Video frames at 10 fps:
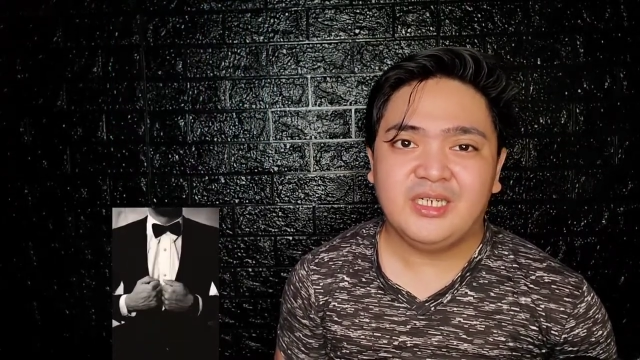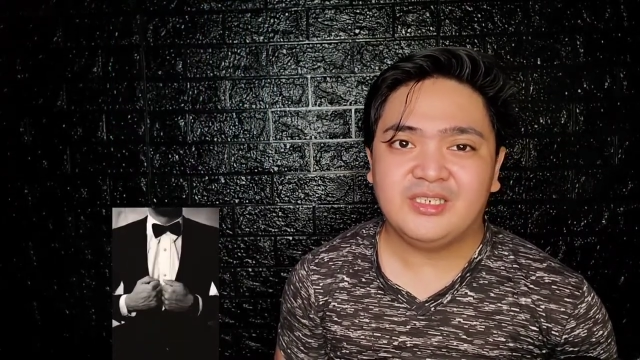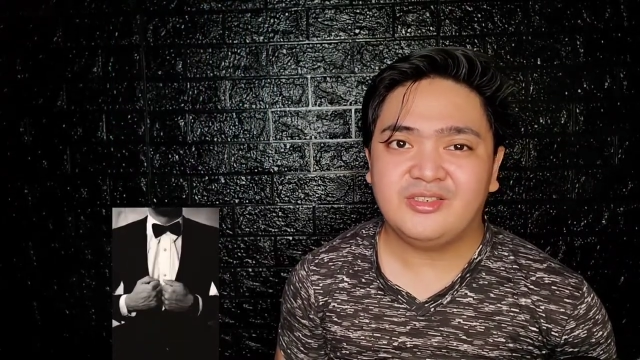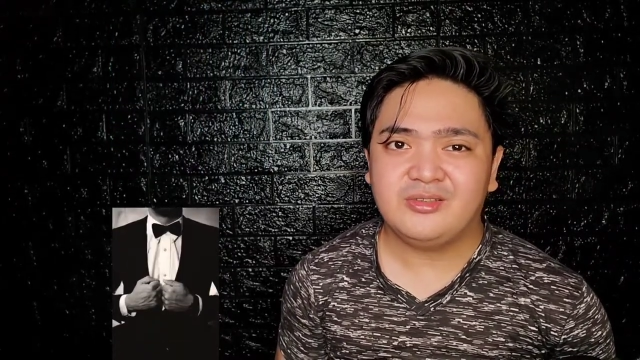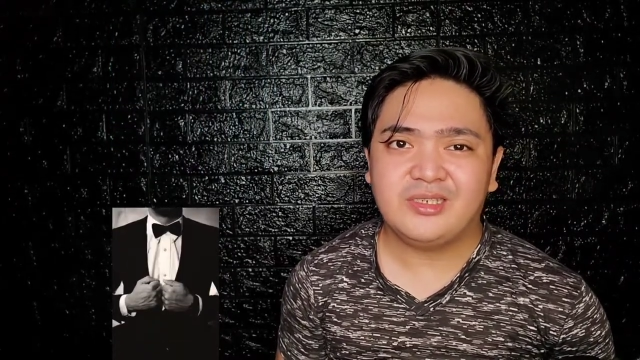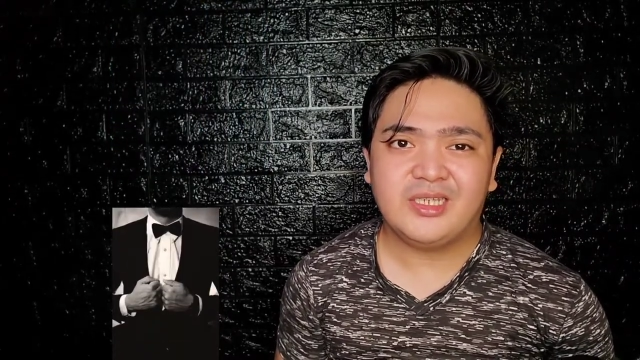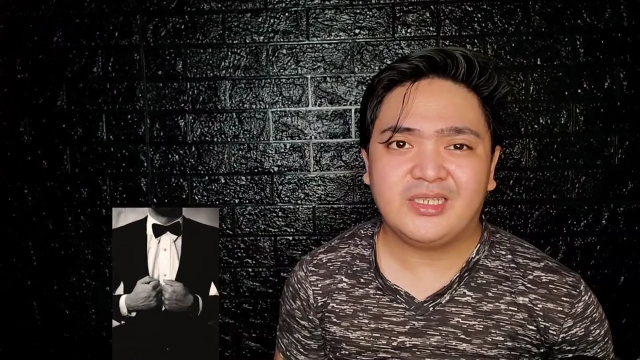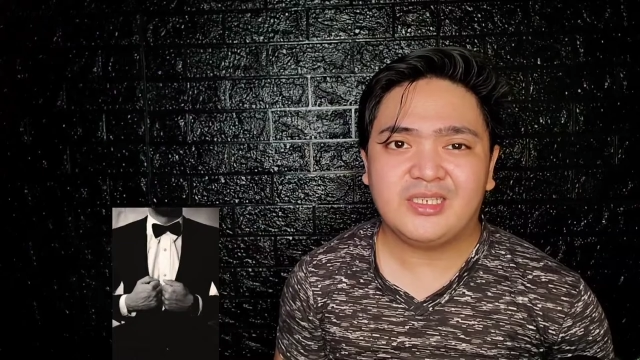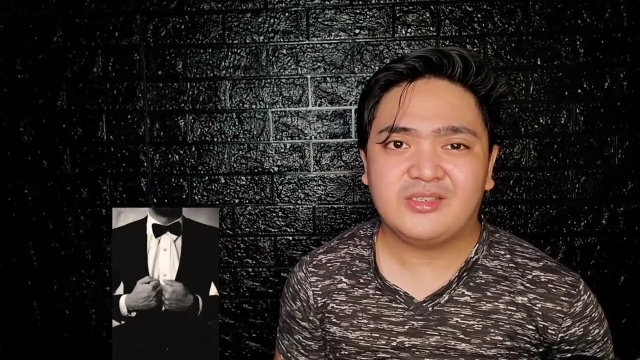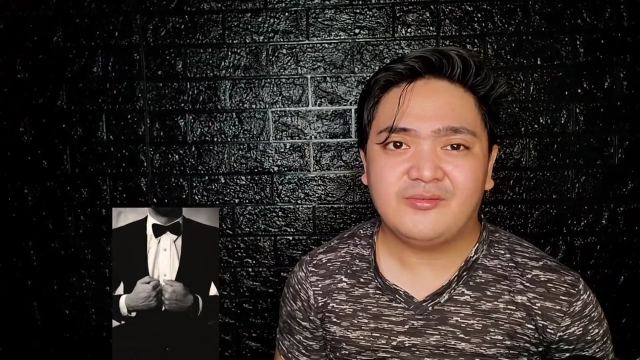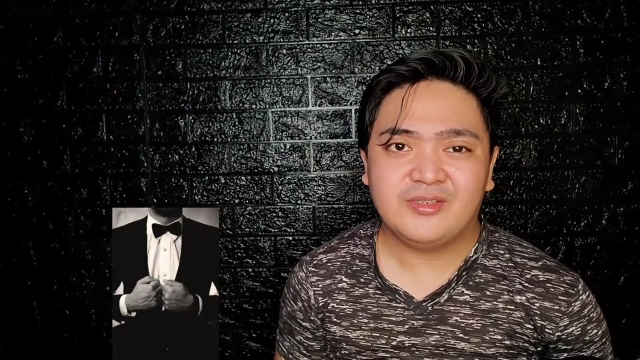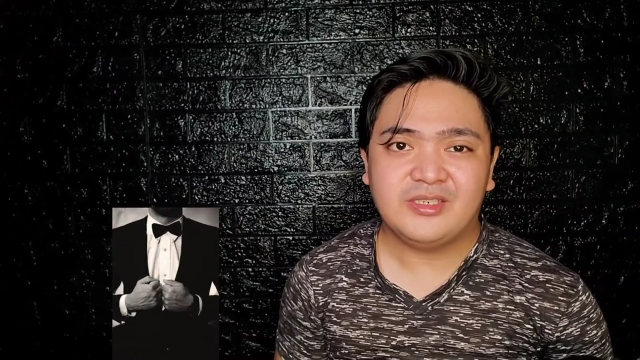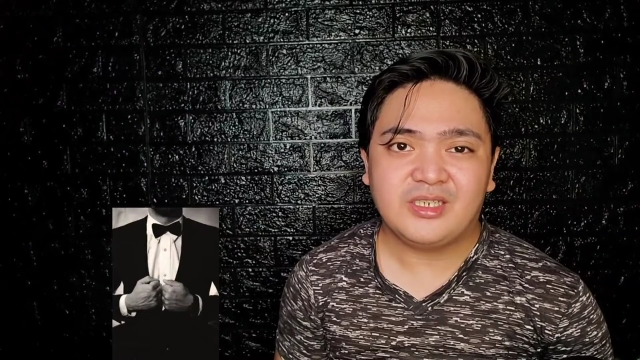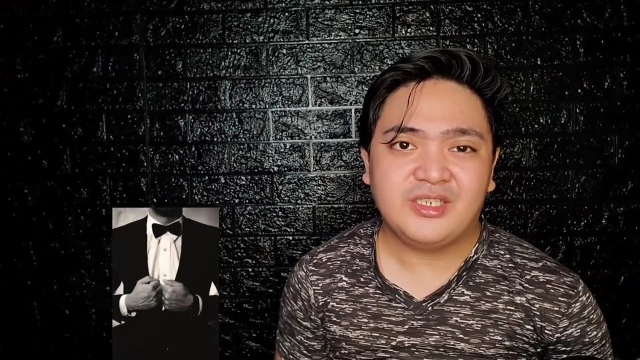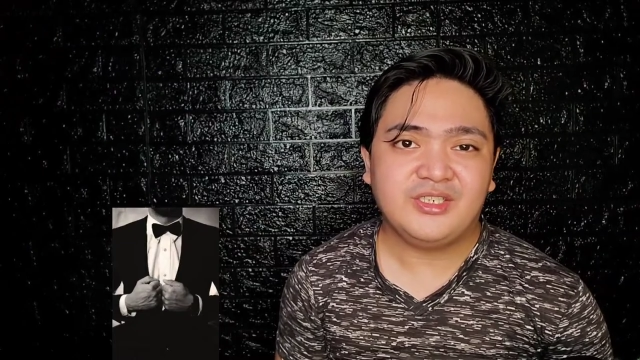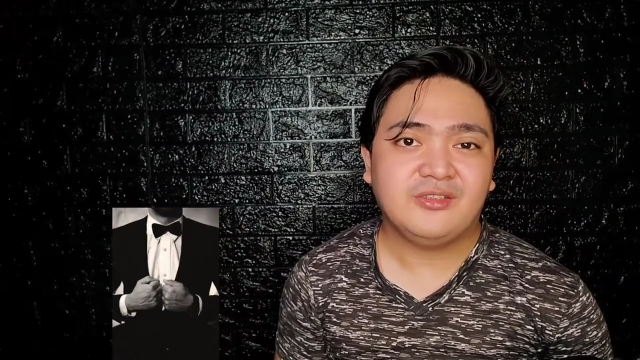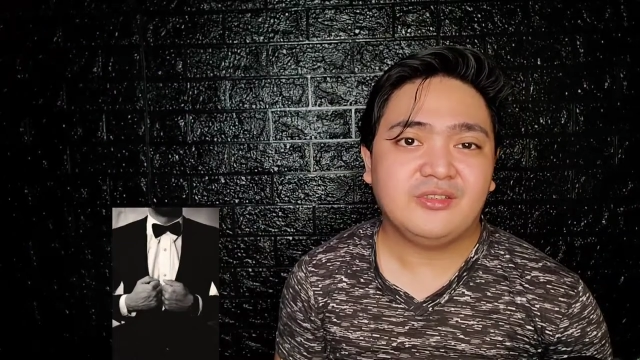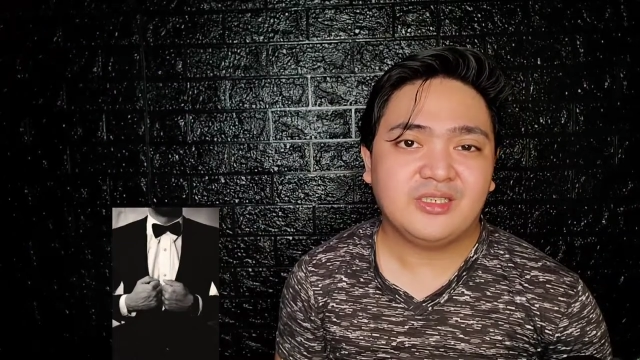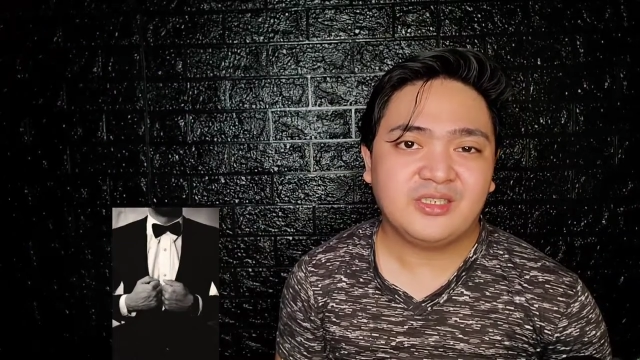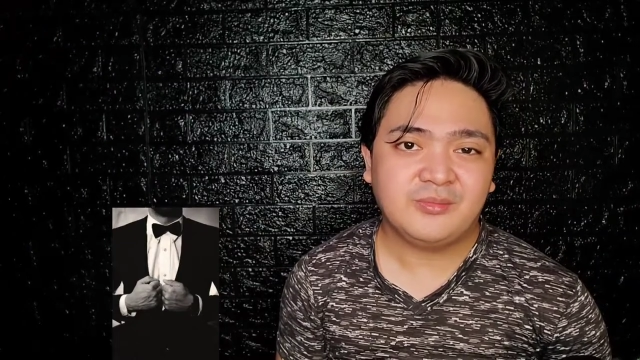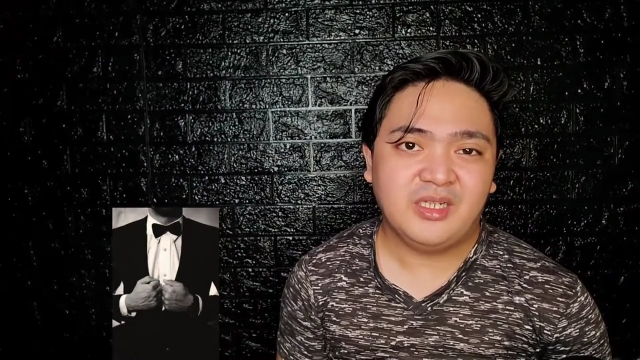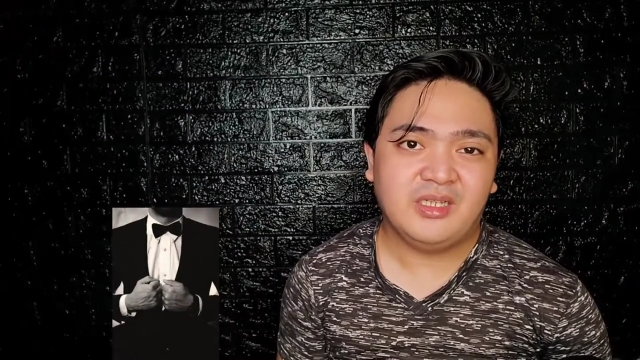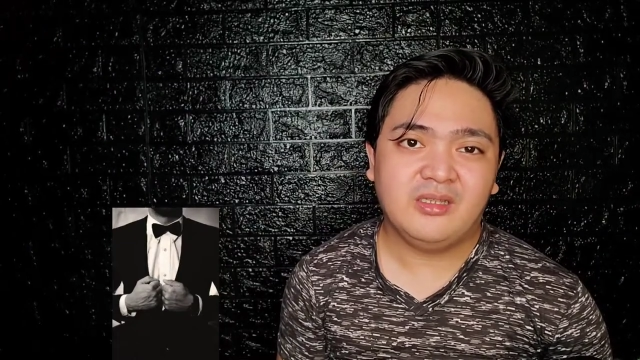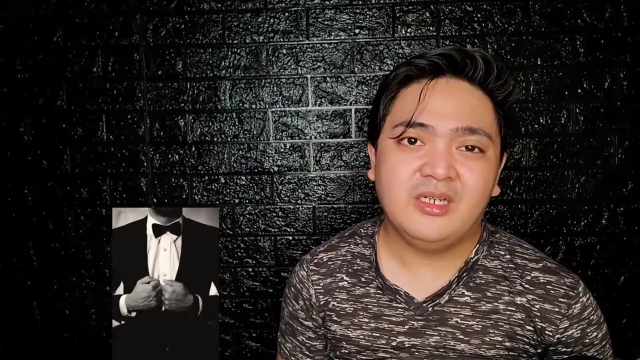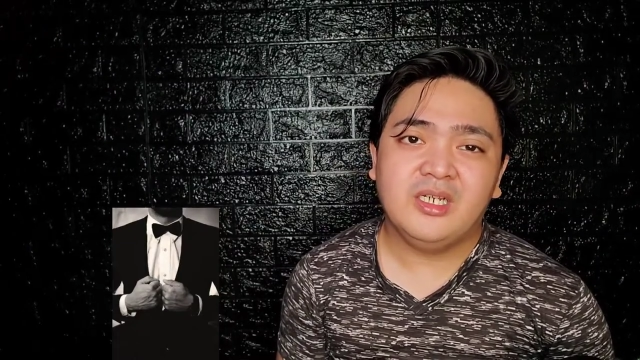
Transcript: as you get that sophistication to the smell.